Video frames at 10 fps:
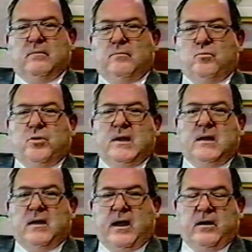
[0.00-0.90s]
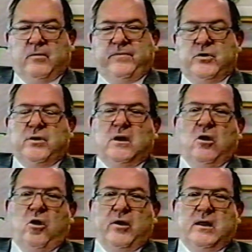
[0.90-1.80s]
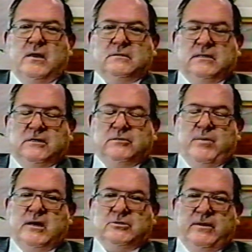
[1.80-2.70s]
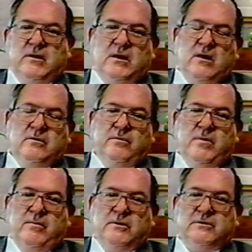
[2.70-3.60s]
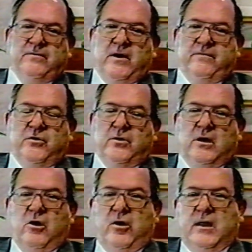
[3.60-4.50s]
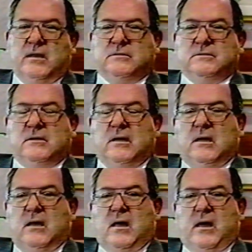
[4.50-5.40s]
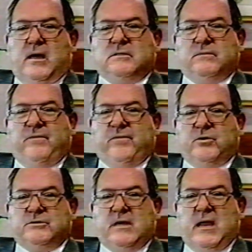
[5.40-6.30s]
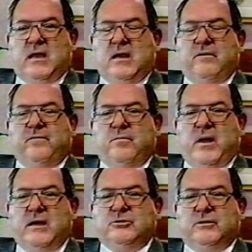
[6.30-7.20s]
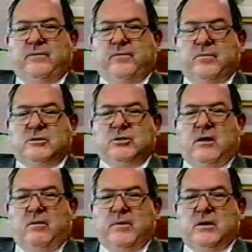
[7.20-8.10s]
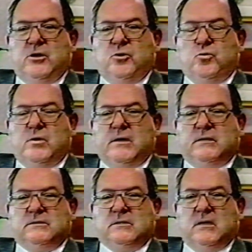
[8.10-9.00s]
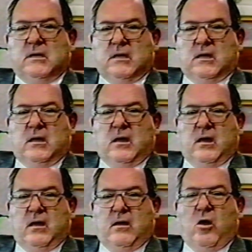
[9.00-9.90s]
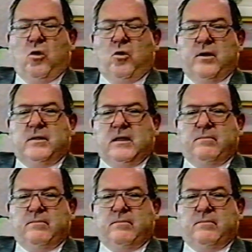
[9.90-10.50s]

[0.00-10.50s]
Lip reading: bring our viewing audience, and especially the younger members of our viewing audience, some first-hand information from a gentleman who was on the